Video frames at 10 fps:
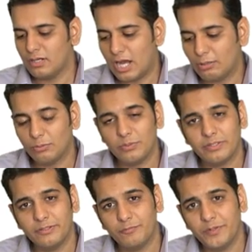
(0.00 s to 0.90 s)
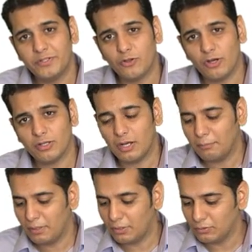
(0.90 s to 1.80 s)
However, if we talk
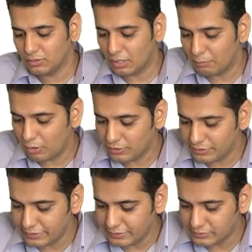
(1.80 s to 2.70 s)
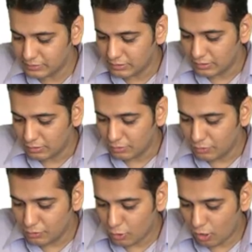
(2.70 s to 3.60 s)
about commodities
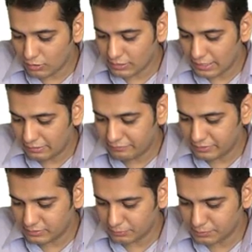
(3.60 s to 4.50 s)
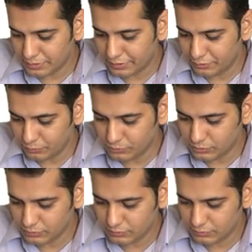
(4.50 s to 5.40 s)
not having substitutes,